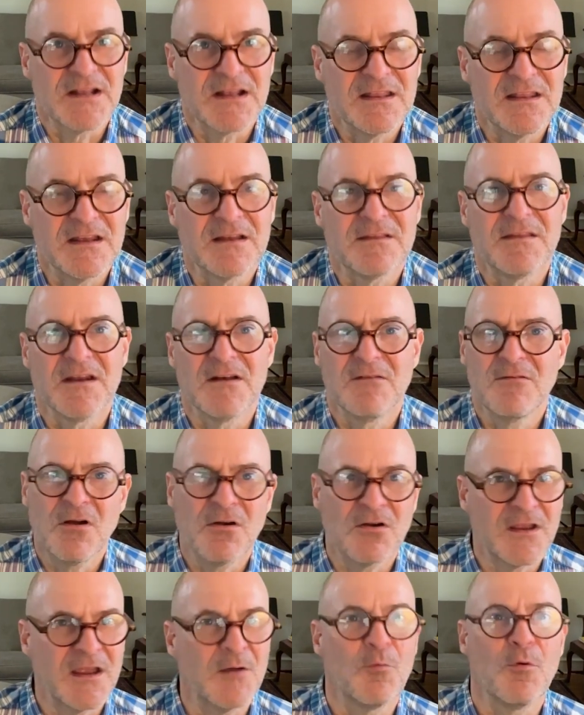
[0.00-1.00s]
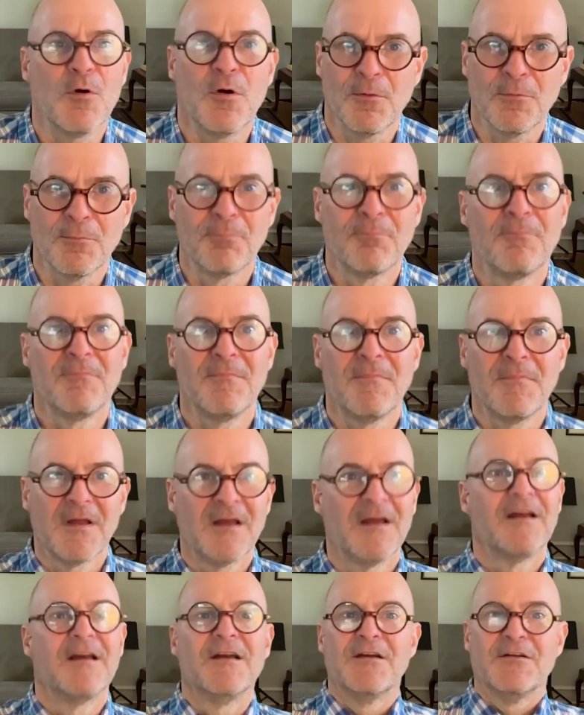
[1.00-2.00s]
I think that, okay, well,
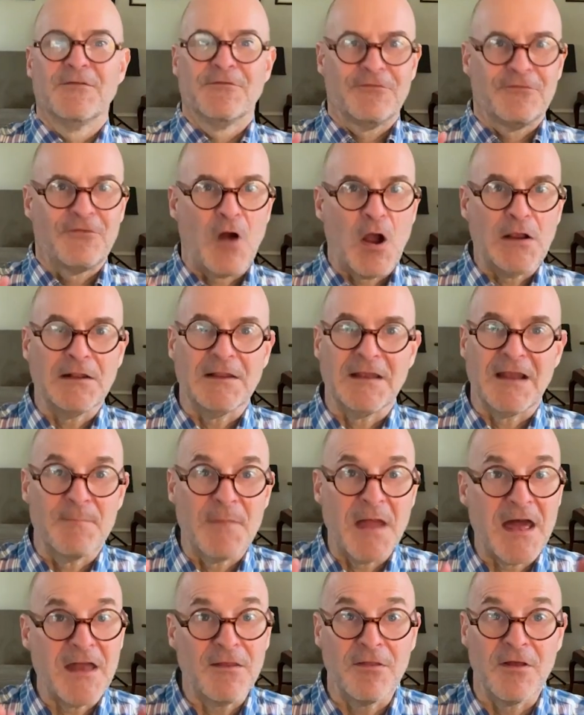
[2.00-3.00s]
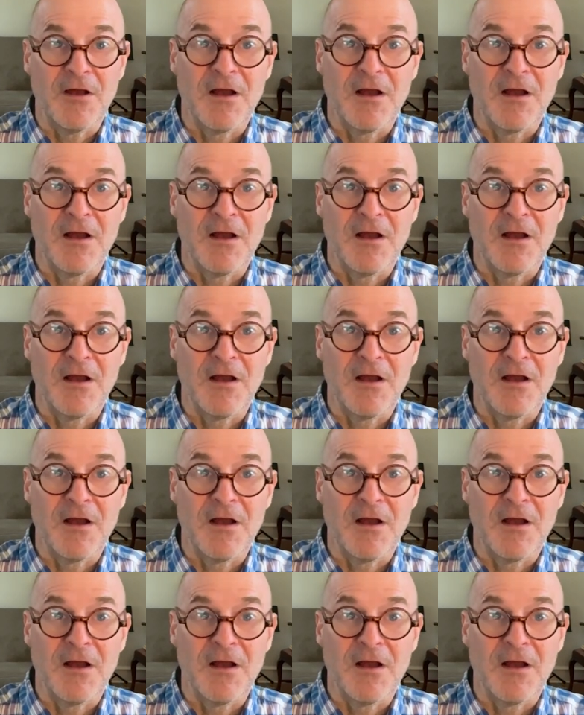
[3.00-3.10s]
finally I'm out of the